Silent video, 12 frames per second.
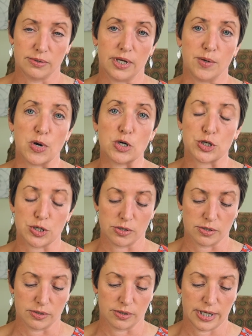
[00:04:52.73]

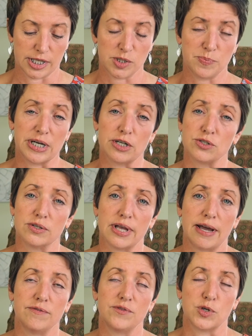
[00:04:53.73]
emotional, and spiritual
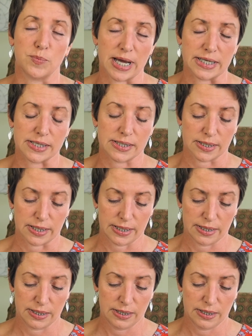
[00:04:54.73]
life tremendously,